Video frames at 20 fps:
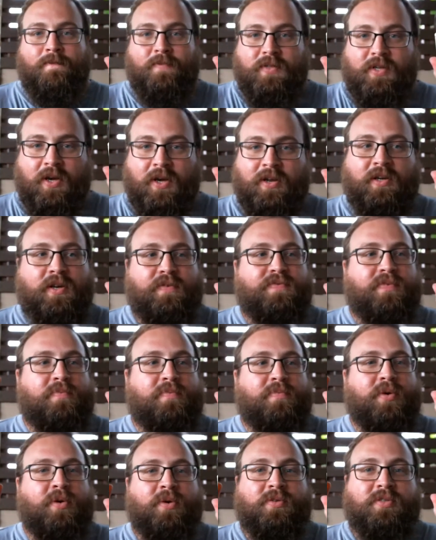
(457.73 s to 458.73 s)
Totally
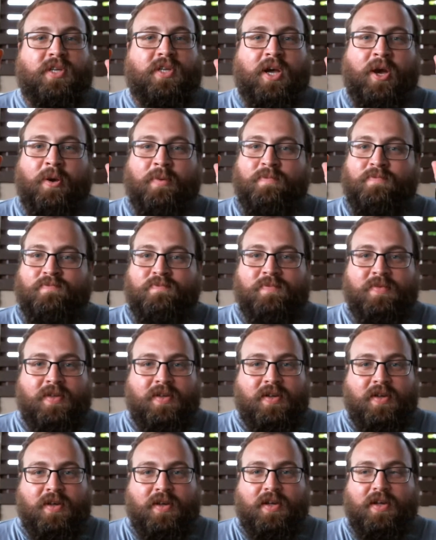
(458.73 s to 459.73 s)
different brew. So
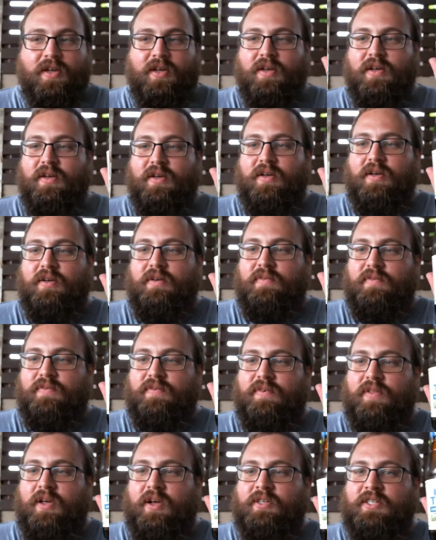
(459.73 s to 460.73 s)

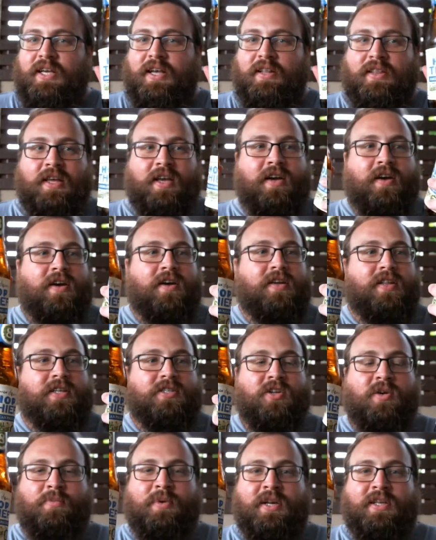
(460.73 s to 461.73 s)
for those out there,
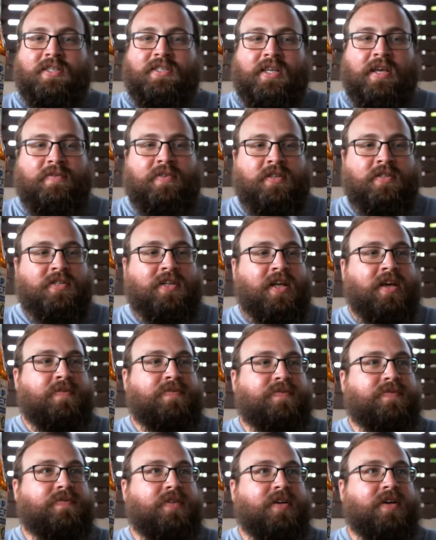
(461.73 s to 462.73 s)
there's not many 7s
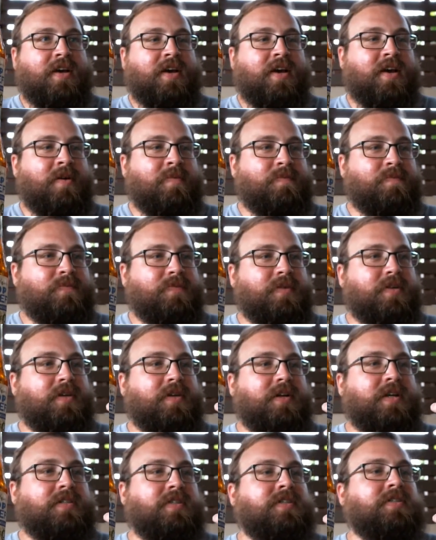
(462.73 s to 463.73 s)
left.
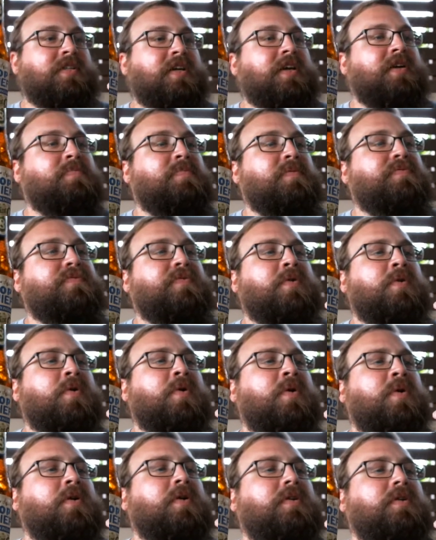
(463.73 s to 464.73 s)
As I said
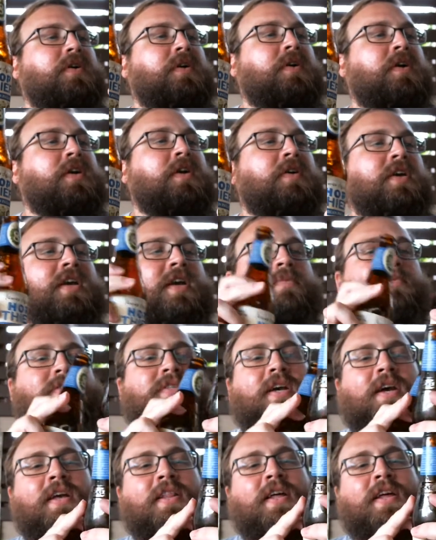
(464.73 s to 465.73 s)
before, and I know I keep
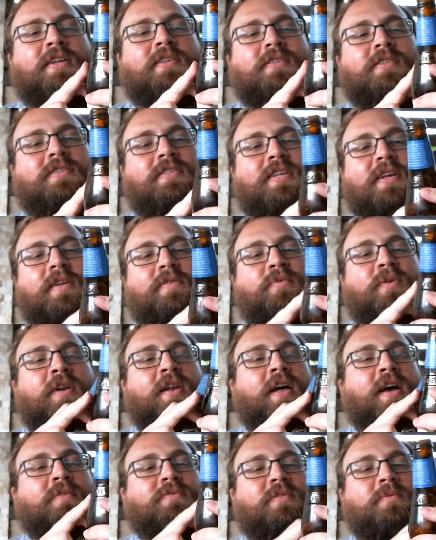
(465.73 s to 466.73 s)
saying that, as I said,
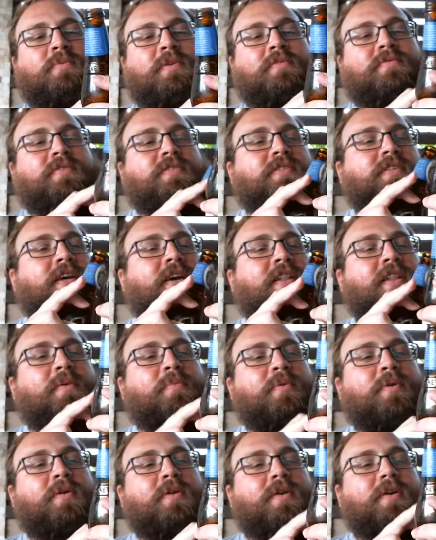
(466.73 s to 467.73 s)
everyone laughs at me for saying
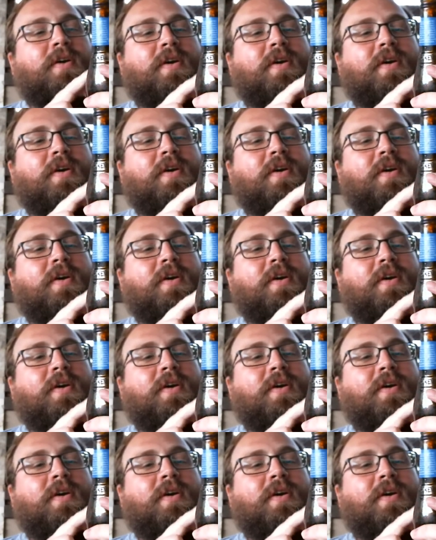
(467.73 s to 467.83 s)
that, but